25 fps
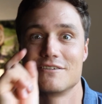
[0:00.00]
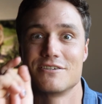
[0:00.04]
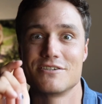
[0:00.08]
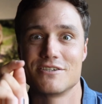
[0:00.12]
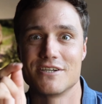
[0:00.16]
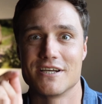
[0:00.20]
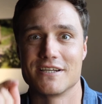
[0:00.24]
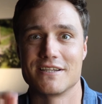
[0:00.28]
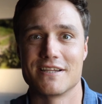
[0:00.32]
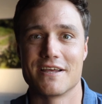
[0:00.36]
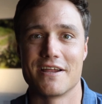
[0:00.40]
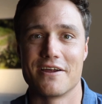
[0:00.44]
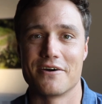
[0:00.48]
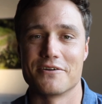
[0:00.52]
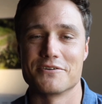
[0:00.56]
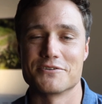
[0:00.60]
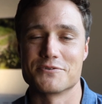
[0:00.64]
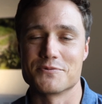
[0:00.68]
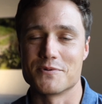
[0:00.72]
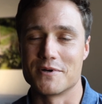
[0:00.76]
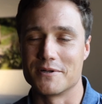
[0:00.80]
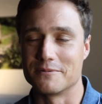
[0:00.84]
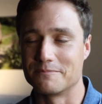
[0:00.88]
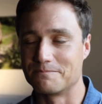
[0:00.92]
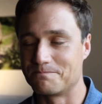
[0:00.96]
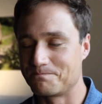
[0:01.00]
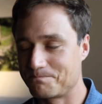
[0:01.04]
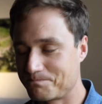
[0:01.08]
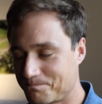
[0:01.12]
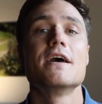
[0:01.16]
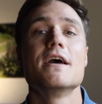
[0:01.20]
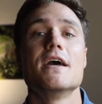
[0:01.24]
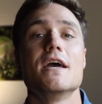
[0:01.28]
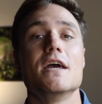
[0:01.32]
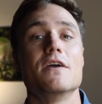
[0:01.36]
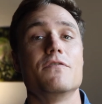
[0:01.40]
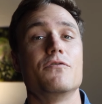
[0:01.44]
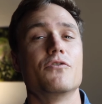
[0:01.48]
Check that out as well.
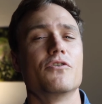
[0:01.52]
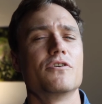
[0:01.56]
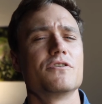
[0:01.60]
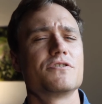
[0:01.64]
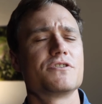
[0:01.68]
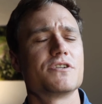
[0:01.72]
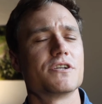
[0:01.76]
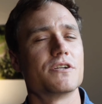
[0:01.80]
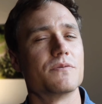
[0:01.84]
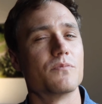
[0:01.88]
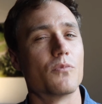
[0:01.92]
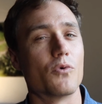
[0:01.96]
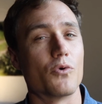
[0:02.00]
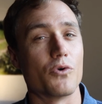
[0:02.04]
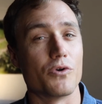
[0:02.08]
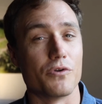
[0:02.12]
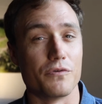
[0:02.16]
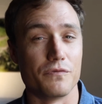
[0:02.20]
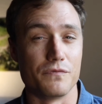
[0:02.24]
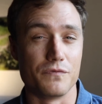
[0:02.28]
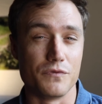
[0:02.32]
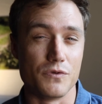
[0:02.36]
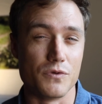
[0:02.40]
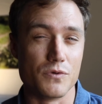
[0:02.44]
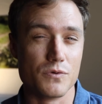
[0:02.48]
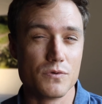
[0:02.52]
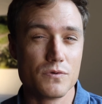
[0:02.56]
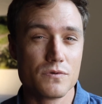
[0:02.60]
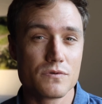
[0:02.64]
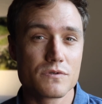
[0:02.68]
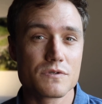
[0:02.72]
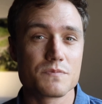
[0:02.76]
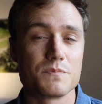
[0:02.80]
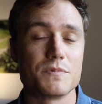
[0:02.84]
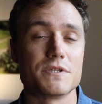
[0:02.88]
If you're interested in more reviews,